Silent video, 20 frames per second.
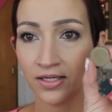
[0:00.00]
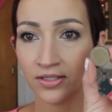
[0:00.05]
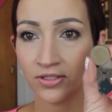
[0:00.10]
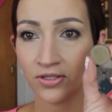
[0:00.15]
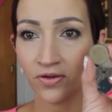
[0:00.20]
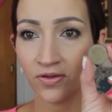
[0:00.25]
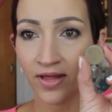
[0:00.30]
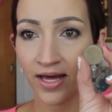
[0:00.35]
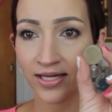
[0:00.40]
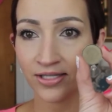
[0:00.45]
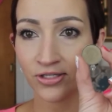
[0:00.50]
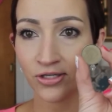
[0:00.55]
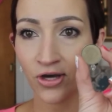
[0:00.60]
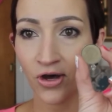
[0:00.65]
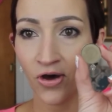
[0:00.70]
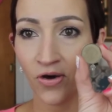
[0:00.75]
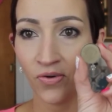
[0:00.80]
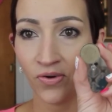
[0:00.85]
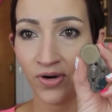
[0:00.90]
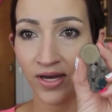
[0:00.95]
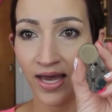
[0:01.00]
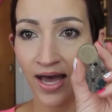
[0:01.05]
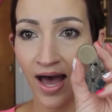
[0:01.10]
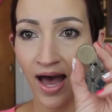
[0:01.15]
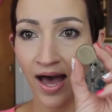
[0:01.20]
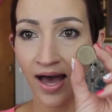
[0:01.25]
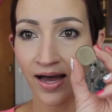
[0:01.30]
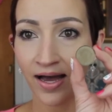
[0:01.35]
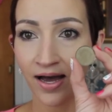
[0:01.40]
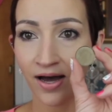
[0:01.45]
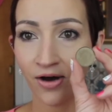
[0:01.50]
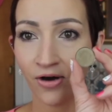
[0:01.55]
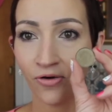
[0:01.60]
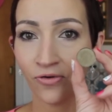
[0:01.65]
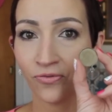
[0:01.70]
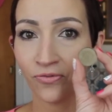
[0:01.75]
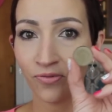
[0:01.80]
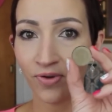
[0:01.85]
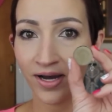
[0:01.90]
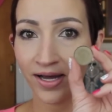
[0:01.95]
So that's Kodiak.
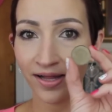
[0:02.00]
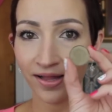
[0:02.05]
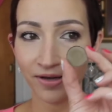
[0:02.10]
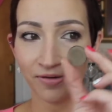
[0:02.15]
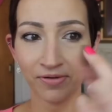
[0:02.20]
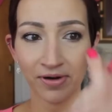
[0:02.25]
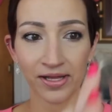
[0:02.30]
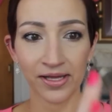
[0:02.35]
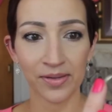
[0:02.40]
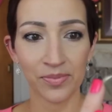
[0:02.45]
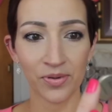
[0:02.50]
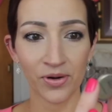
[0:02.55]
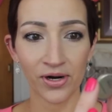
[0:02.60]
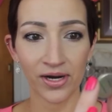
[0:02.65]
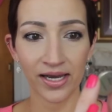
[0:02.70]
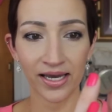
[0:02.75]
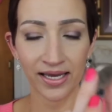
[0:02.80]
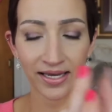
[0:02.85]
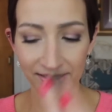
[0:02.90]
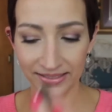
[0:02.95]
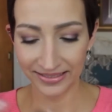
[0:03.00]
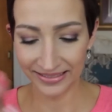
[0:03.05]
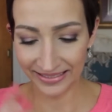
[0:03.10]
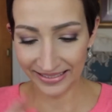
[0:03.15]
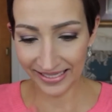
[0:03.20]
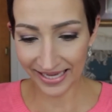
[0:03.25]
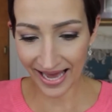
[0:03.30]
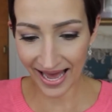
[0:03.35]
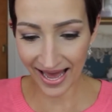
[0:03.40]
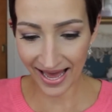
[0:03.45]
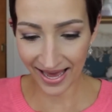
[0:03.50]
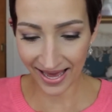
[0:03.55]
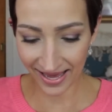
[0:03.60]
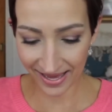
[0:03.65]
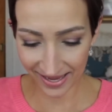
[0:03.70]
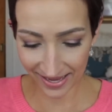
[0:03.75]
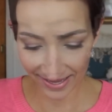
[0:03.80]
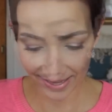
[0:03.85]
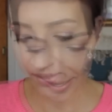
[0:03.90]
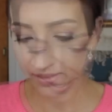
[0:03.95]
Really, really pretty.
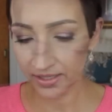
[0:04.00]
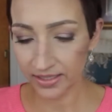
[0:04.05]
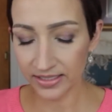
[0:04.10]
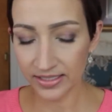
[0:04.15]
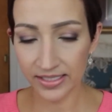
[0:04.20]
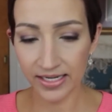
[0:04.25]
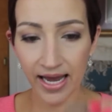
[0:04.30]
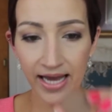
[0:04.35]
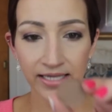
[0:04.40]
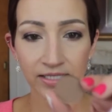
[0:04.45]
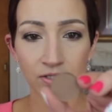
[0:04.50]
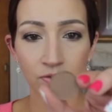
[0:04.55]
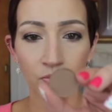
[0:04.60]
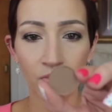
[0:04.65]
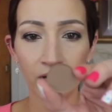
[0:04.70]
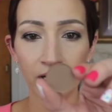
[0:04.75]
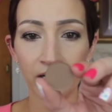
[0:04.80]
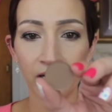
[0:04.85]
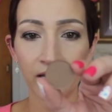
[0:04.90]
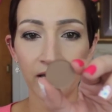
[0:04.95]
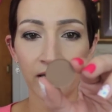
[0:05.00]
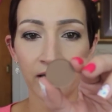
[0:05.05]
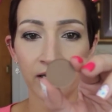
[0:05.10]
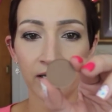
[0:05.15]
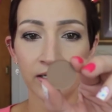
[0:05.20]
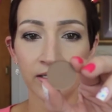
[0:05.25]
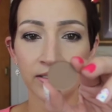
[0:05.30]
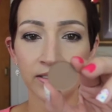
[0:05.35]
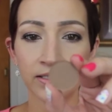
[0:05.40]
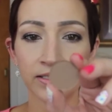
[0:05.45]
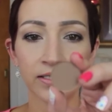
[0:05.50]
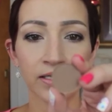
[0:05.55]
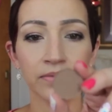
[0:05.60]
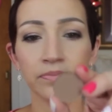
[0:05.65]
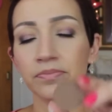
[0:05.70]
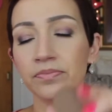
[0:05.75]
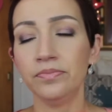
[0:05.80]
Yay. This next one is